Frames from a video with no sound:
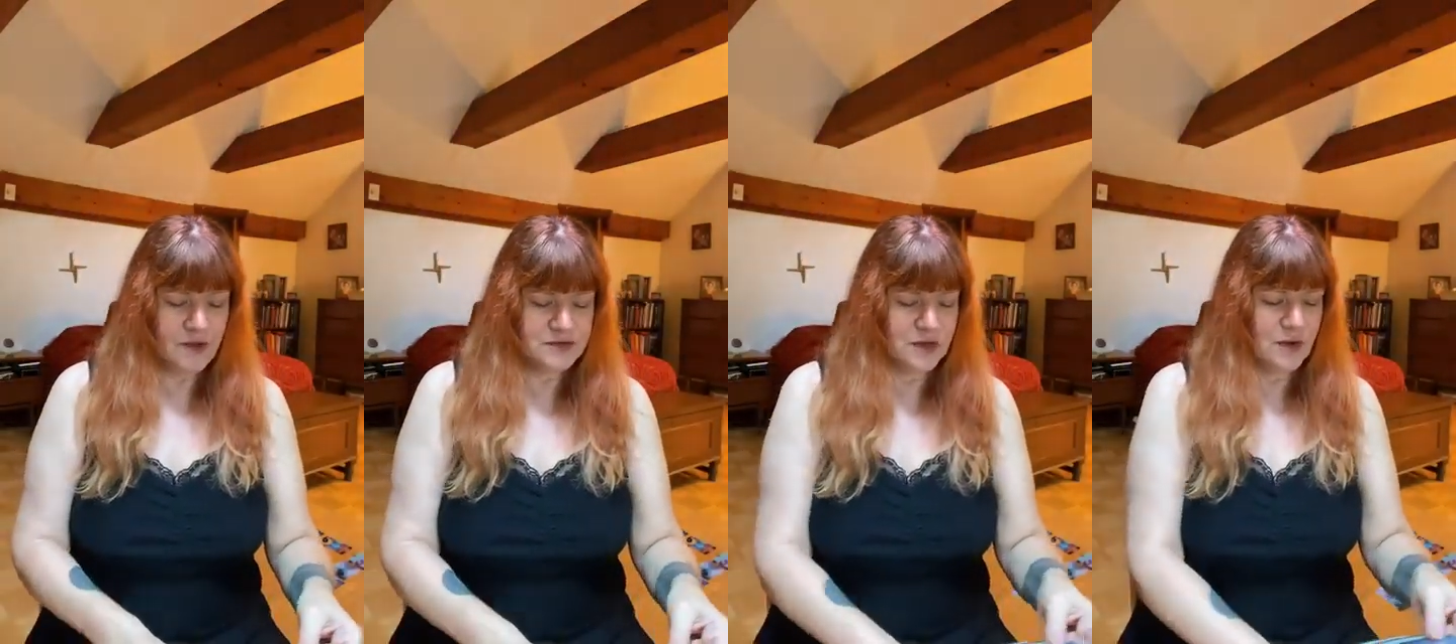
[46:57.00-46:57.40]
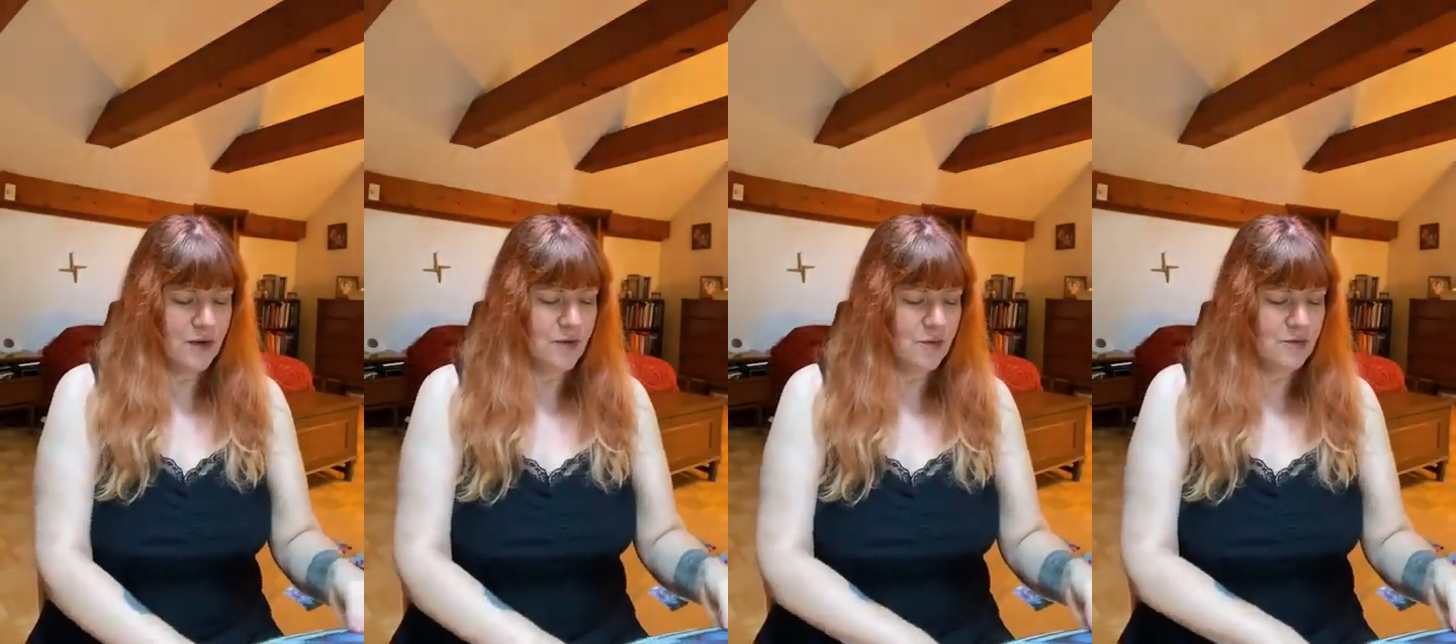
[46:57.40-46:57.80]

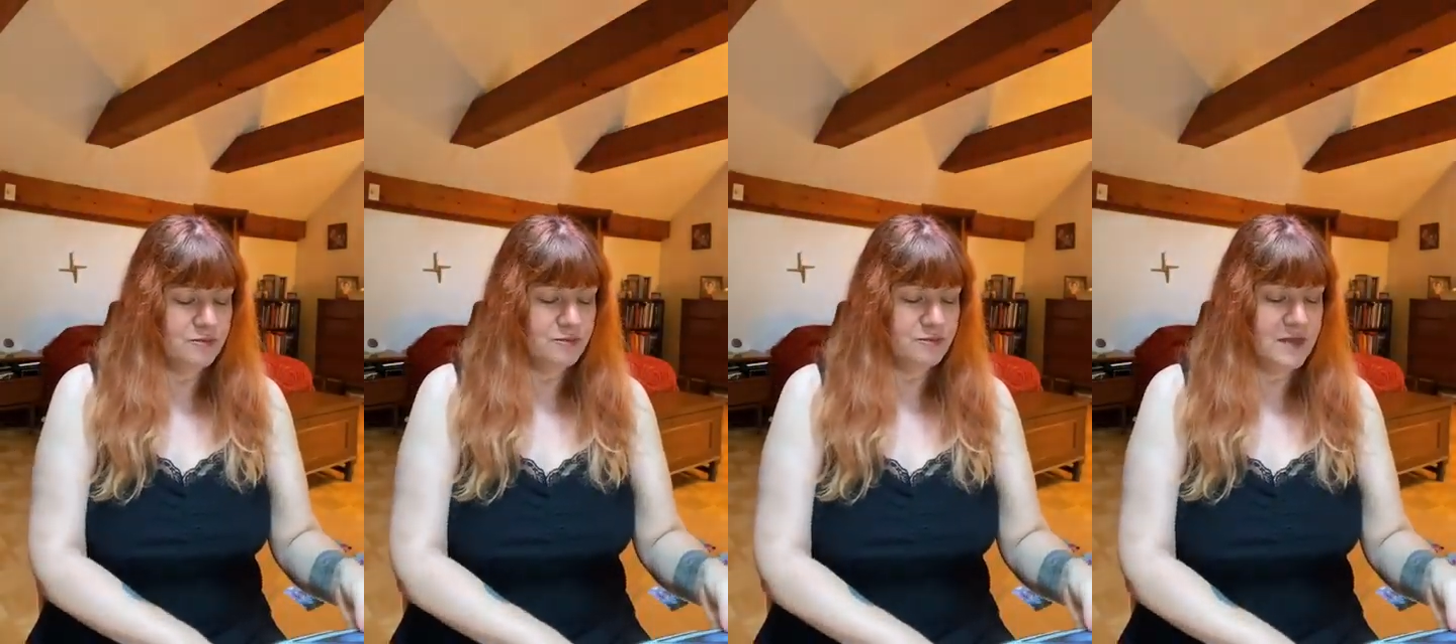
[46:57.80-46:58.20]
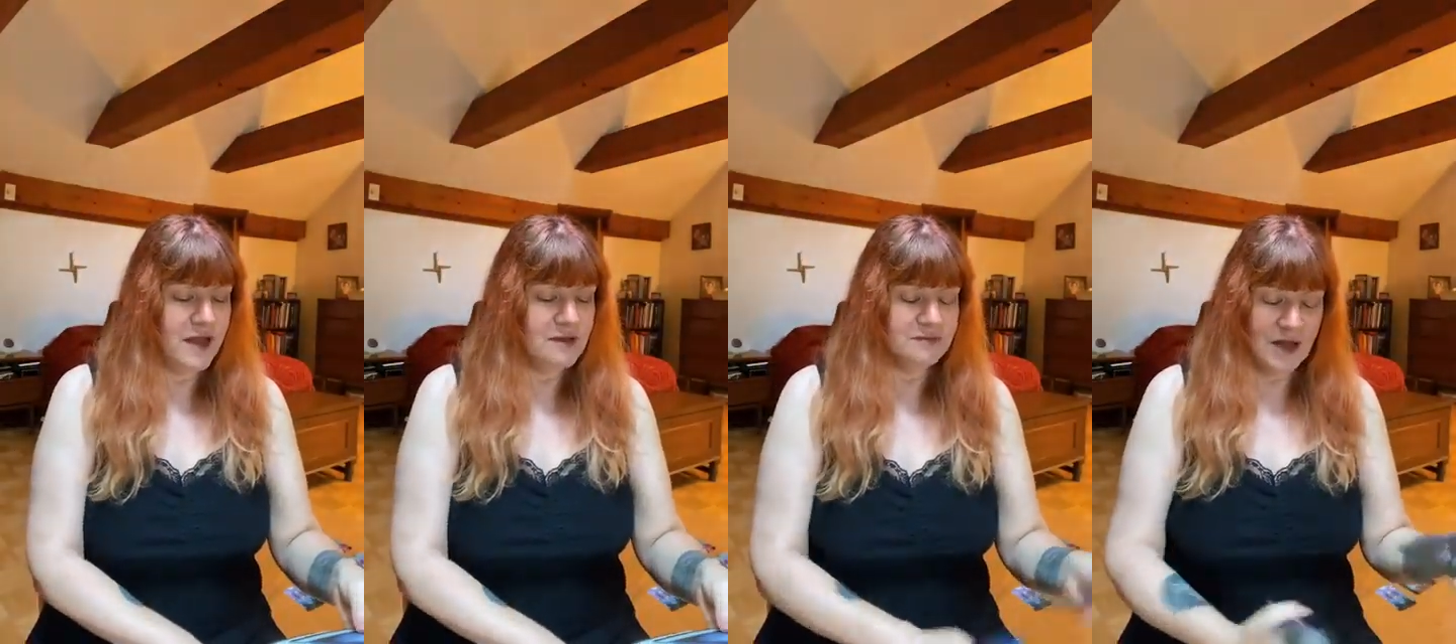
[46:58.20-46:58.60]
So,
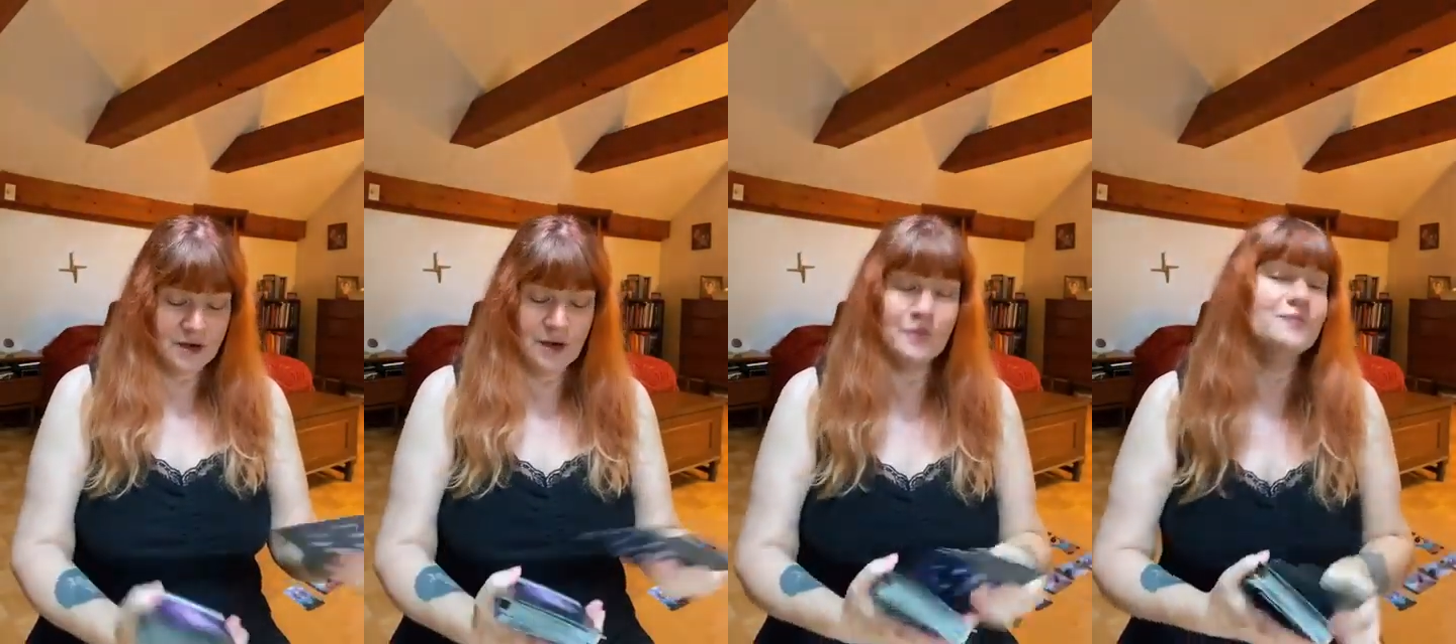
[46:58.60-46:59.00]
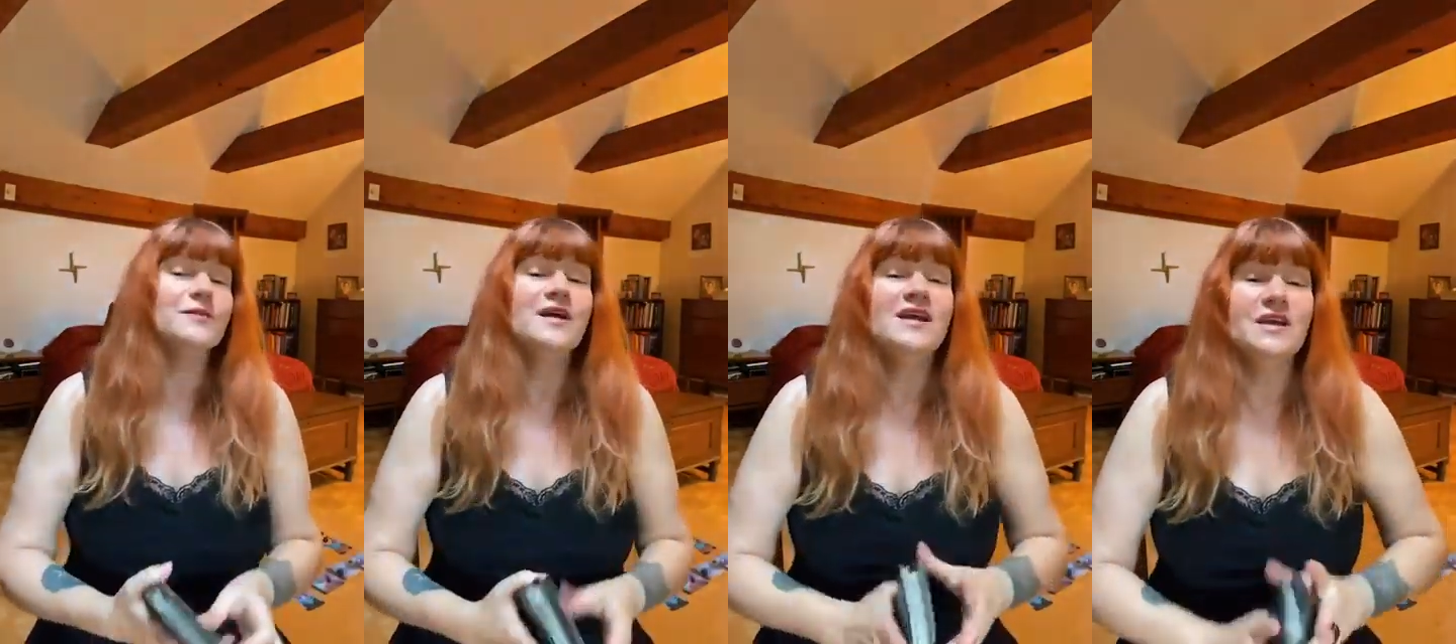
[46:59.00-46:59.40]
yeah, I don't know.
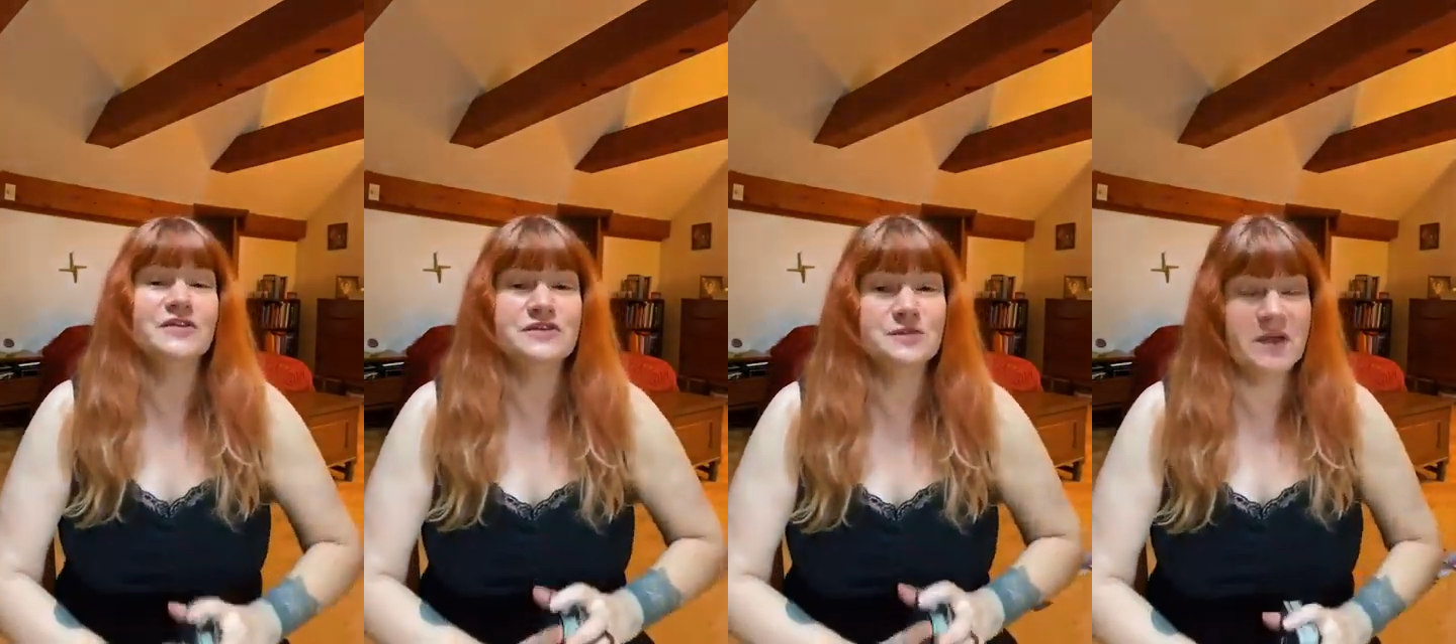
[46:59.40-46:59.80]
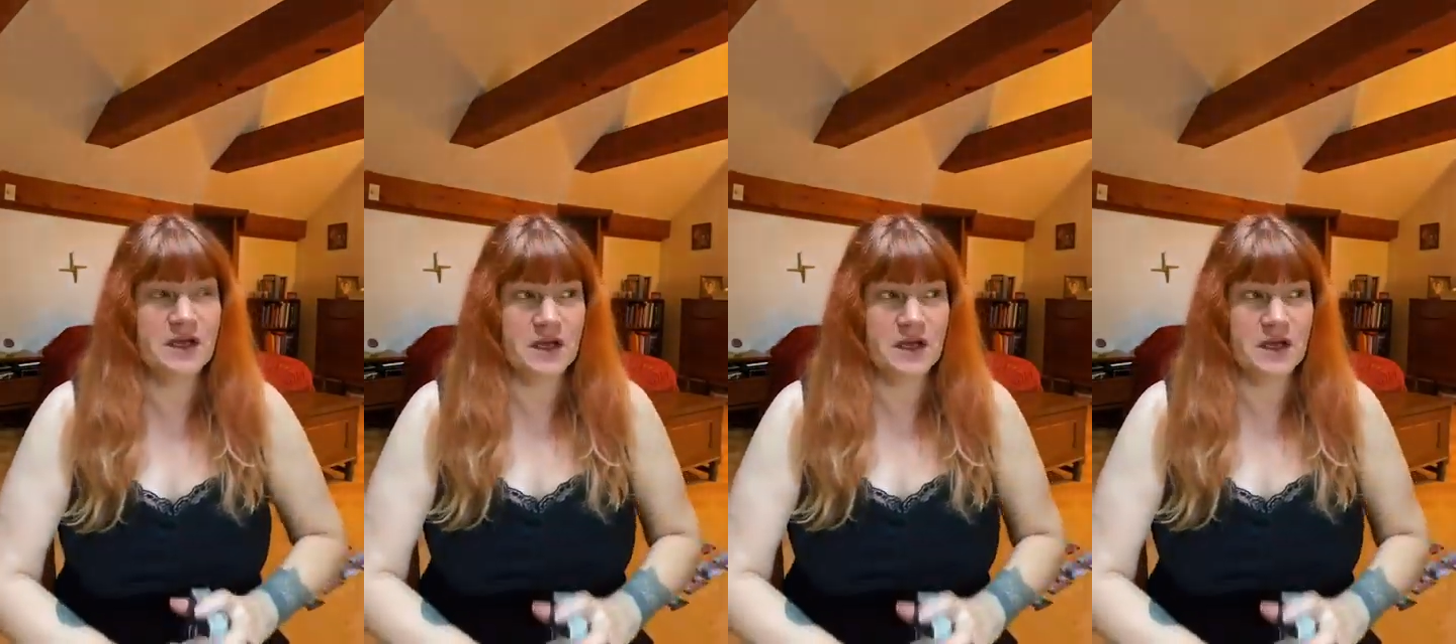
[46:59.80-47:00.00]
If this has been